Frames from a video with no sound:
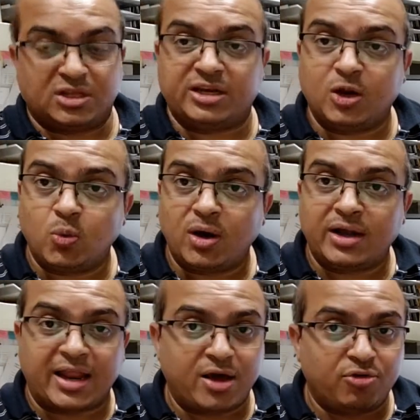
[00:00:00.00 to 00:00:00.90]
real world
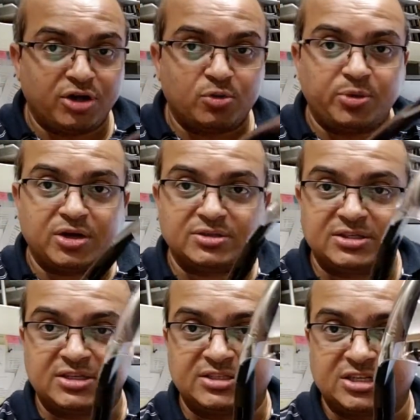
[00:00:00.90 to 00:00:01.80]
around you because
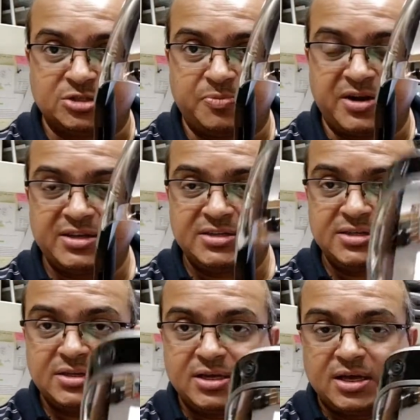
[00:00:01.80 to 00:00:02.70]
it is transparent
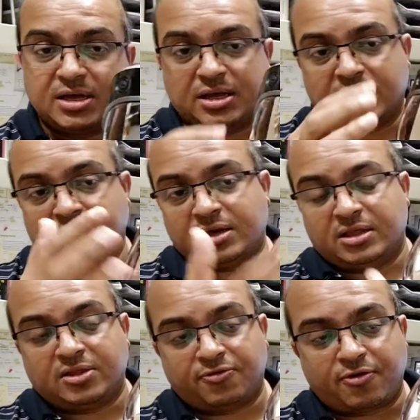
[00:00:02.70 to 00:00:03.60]

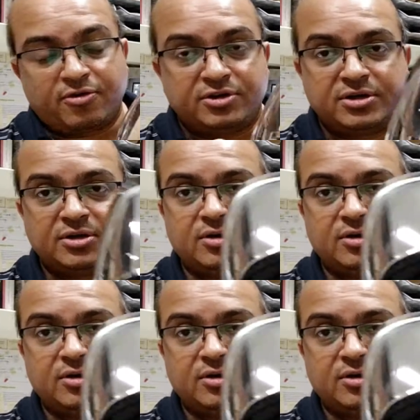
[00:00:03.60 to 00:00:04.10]
in the front